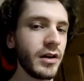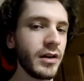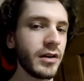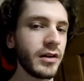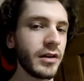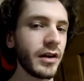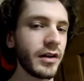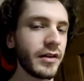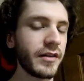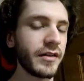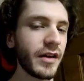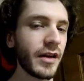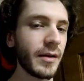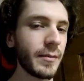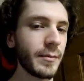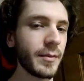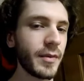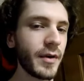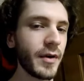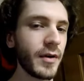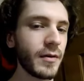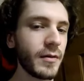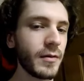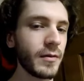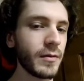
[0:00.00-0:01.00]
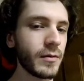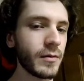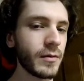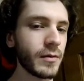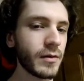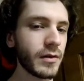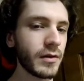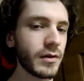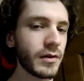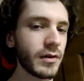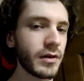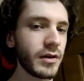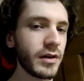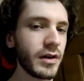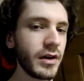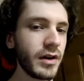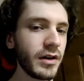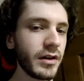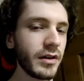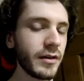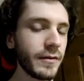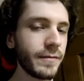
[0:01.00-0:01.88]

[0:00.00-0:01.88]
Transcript: the tempo or the